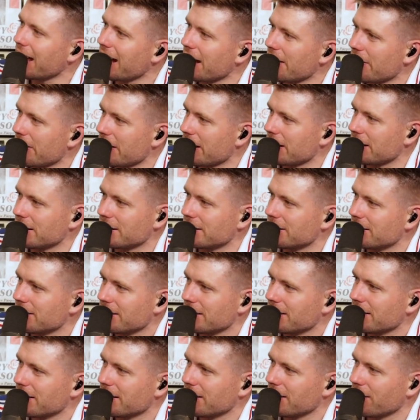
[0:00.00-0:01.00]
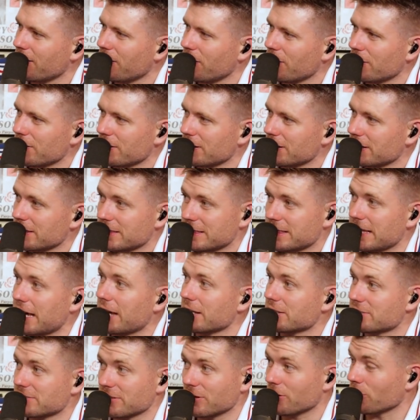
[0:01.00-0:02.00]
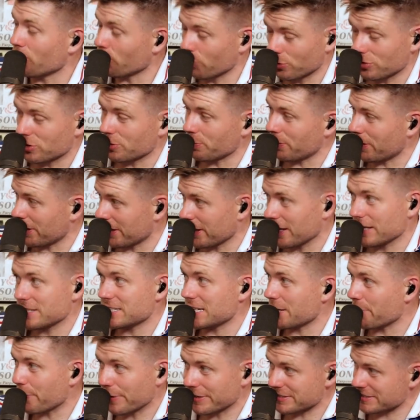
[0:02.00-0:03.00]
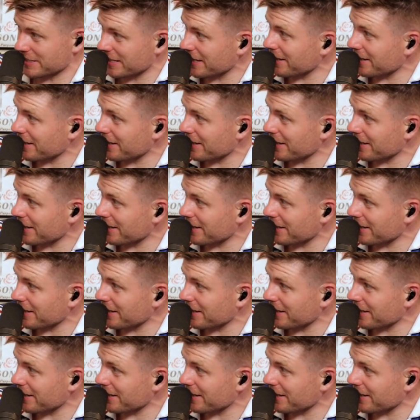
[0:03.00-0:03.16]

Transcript: and then that song would come on again 10 minutes